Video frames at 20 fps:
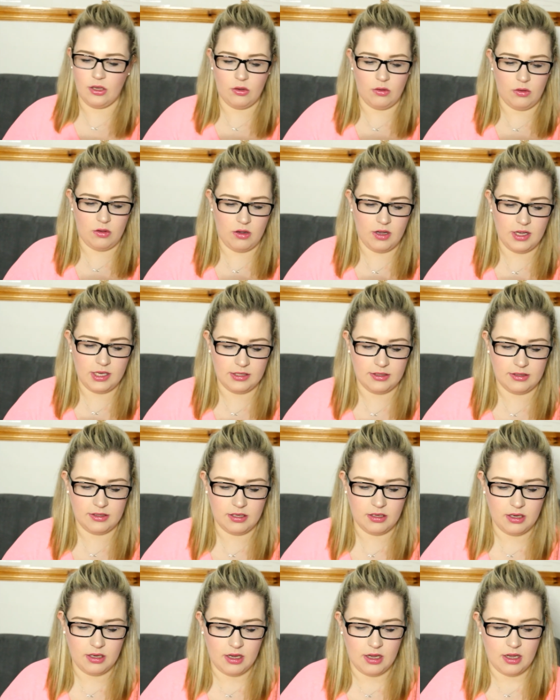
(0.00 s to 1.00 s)
got
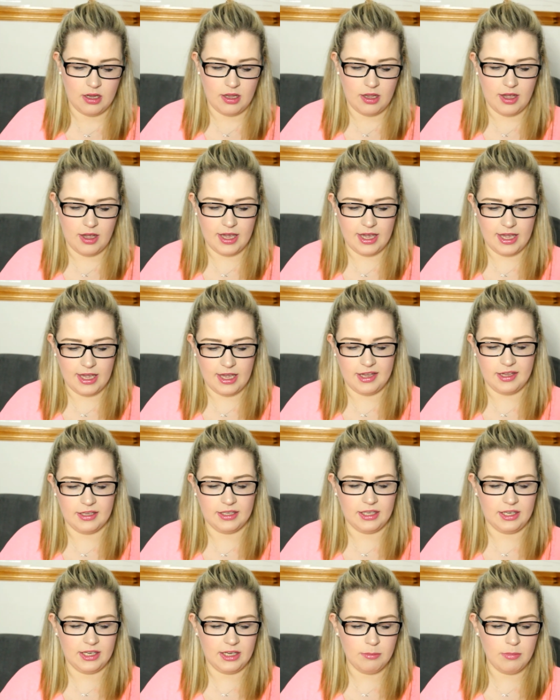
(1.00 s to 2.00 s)

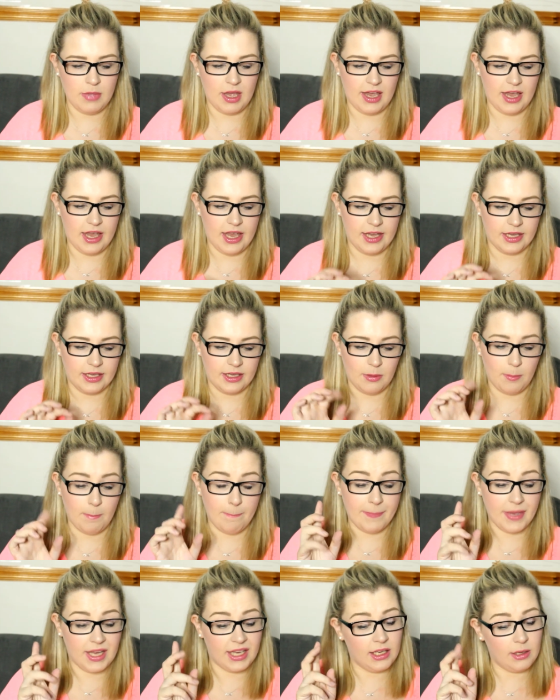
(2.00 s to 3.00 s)
cream egg,
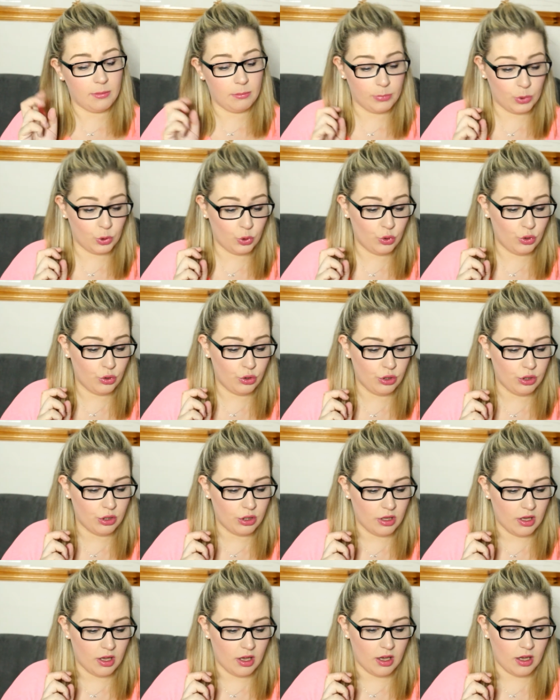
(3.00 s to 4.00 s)
pink and blue
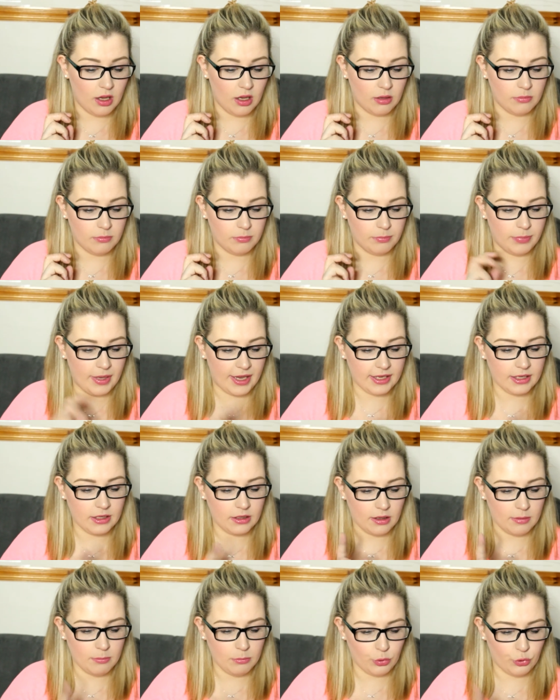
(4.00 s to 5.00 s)

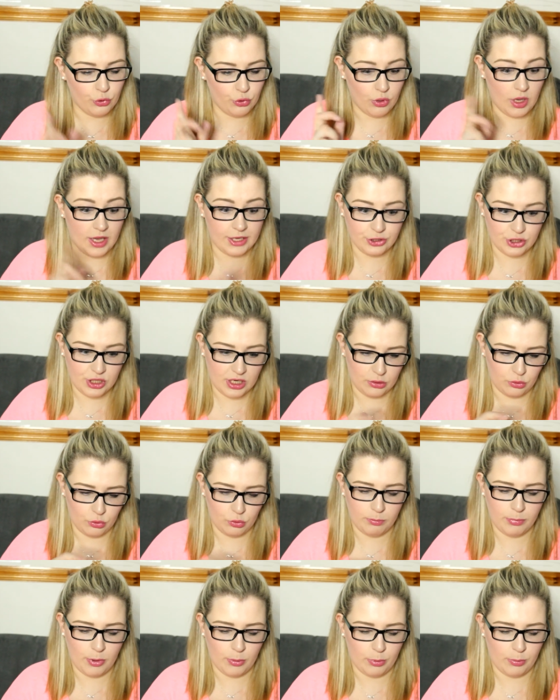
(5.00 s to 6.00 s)
and
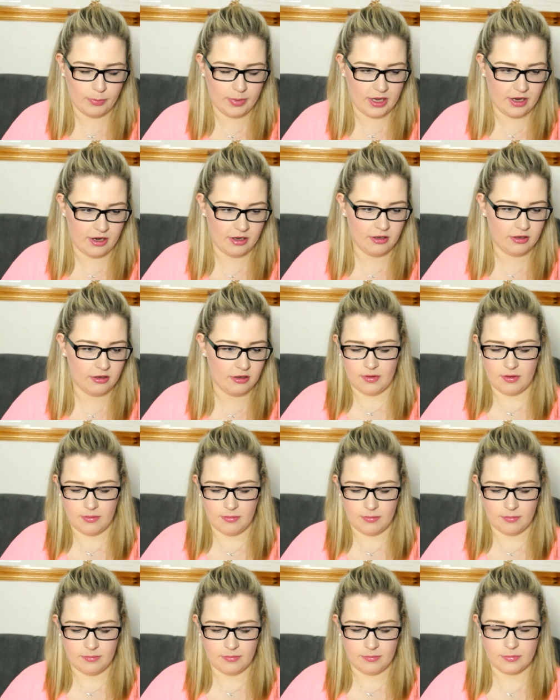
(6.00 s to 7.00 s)
yellow bubble bar.
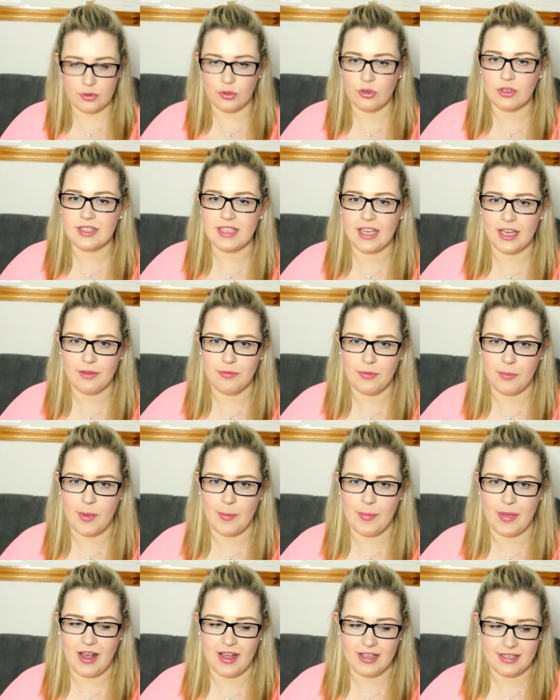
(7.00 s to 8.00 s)
So excited for
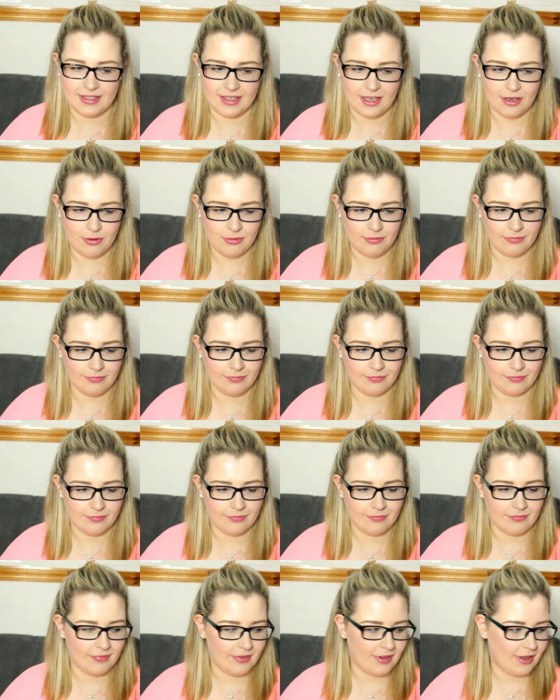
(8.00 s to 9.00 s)
my bath now.
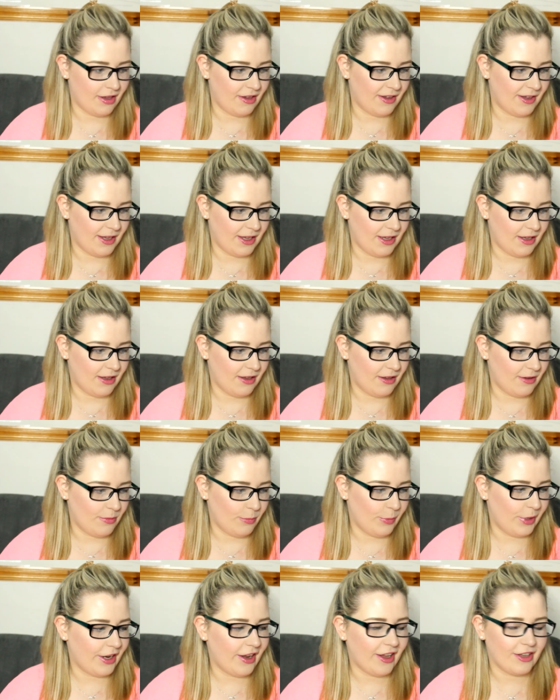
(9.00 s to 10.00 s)

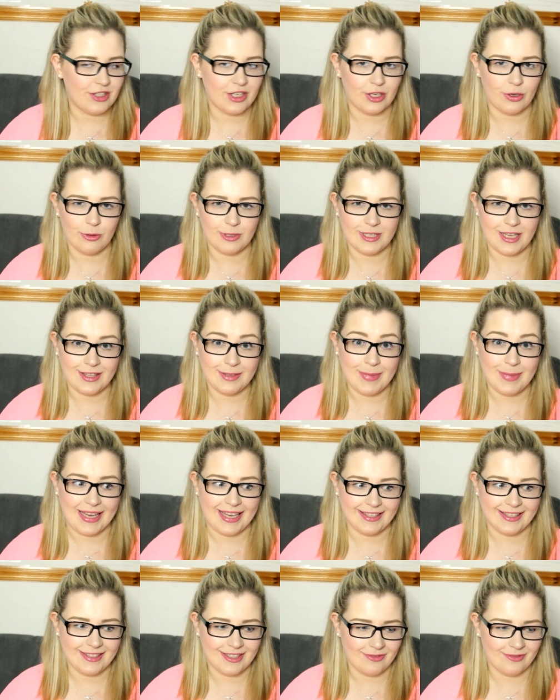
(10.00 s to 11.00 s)
When that actually goes in
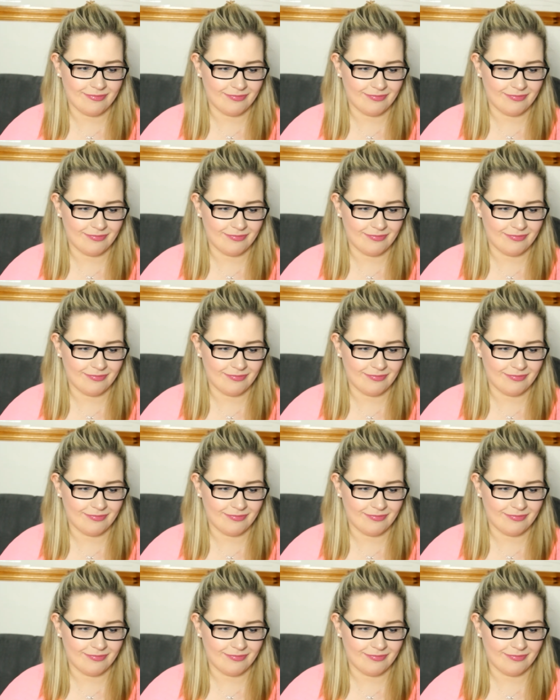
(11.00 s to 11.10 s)
bed.